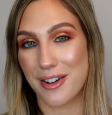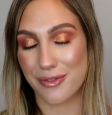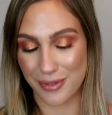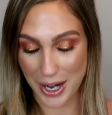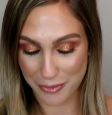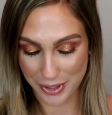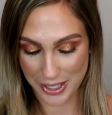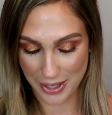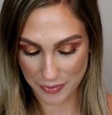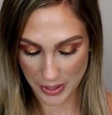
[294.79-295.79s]
I've, I've
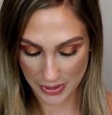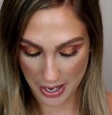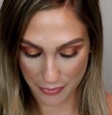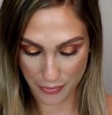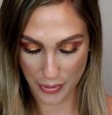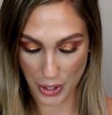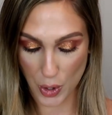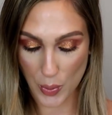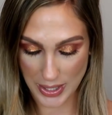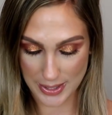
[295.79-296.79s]
really loved on that for
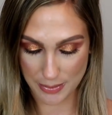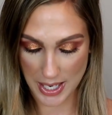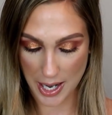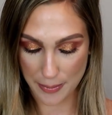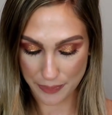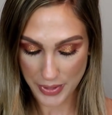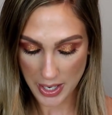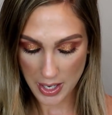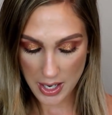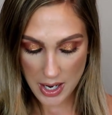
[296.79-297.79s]
quite some time.
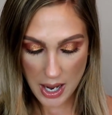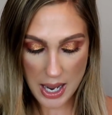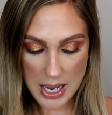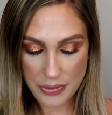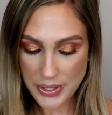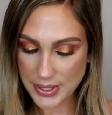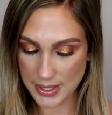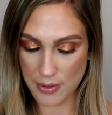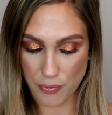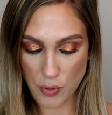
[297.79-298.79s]
Uh, let's
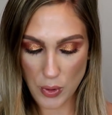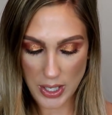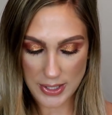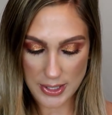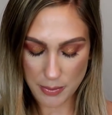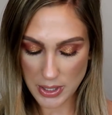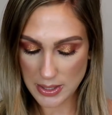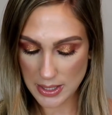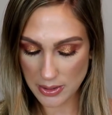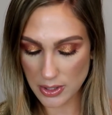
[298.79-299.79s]
see, four, I see some
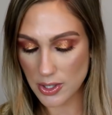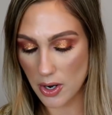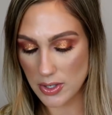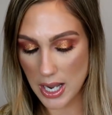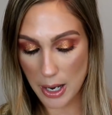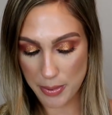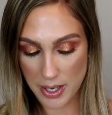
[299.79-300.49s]
concealers on top